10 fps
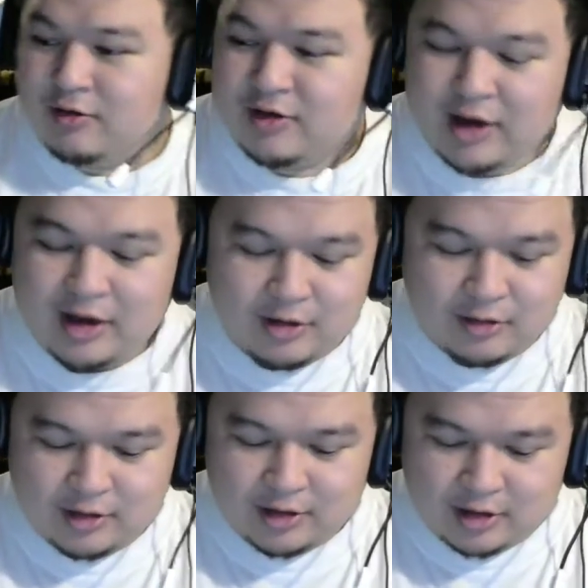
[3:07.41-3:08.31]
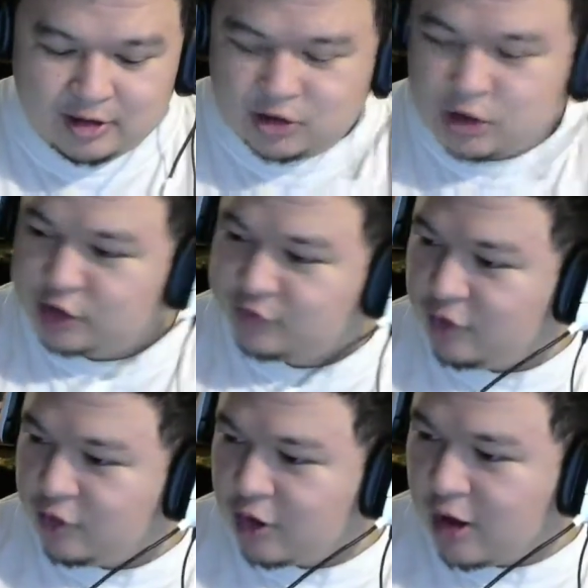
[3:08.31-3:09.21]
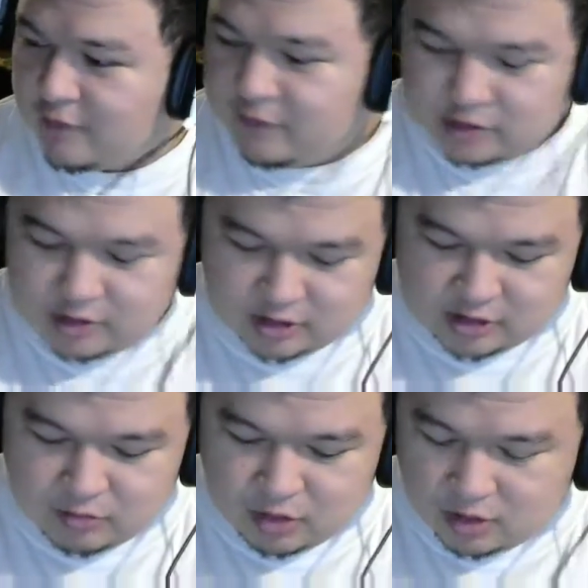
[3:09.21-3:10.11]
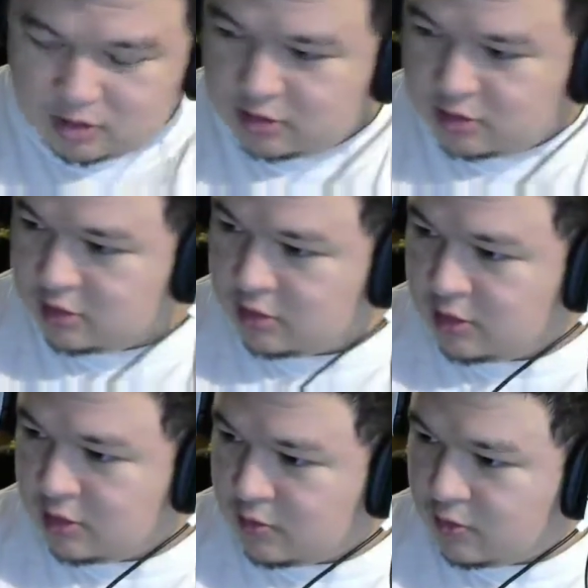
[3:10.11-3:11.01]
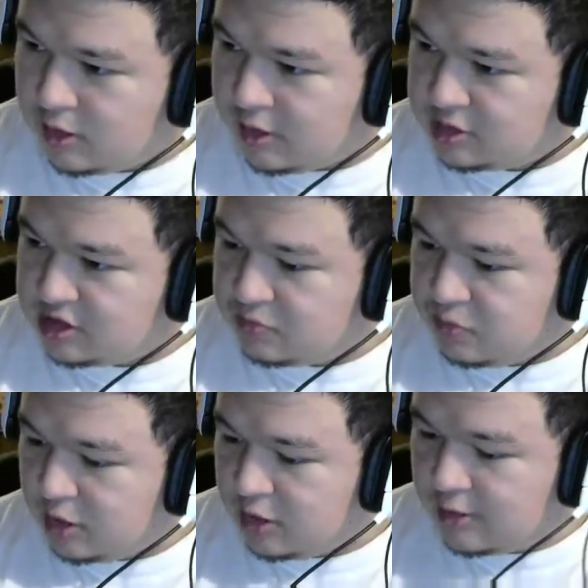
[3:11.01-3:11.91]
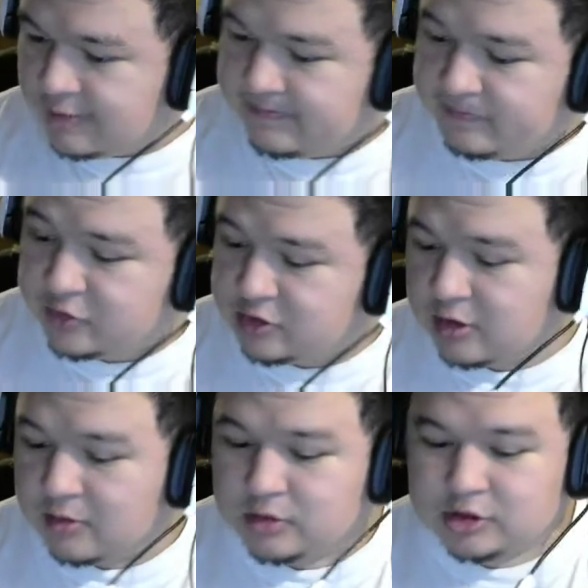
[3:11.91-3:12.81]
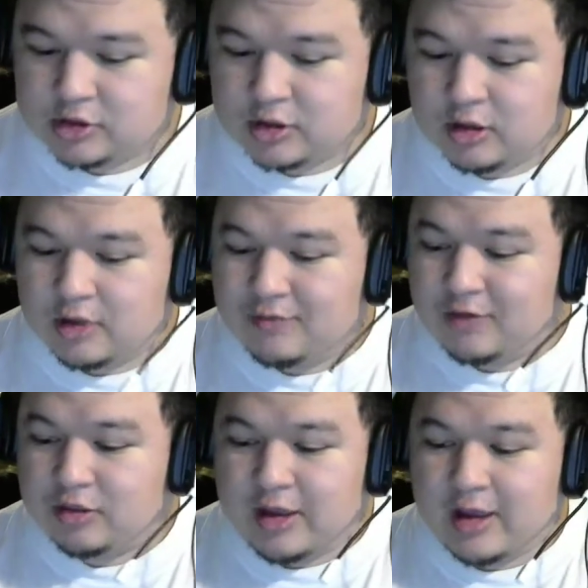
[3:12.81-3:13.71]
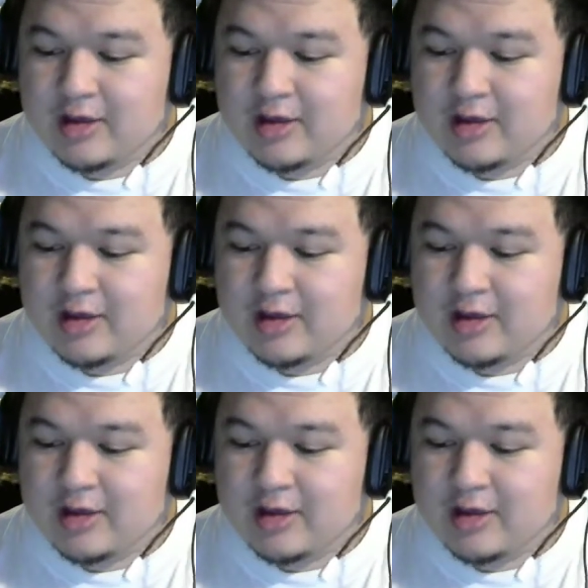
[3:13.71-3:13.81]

I don't think I can transfer the coffee to this mug without spilling. So I'm just gonna leave it at that.